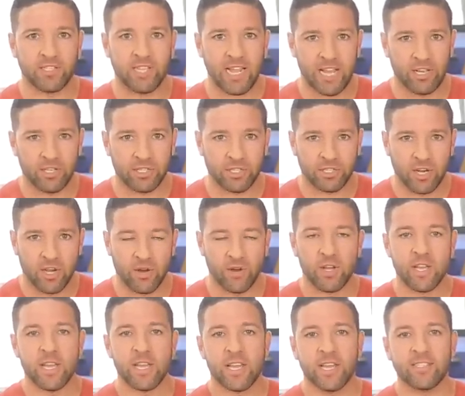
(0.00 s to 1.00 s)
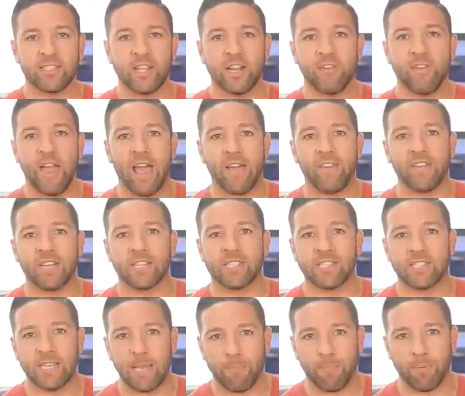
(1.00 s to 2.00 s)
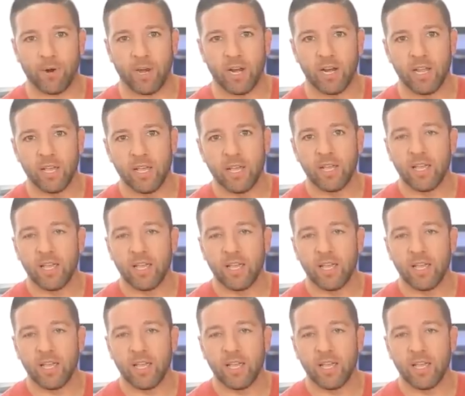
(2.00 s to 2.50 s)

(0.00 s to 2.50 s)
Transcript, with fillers: Daily Show instead of having it separate.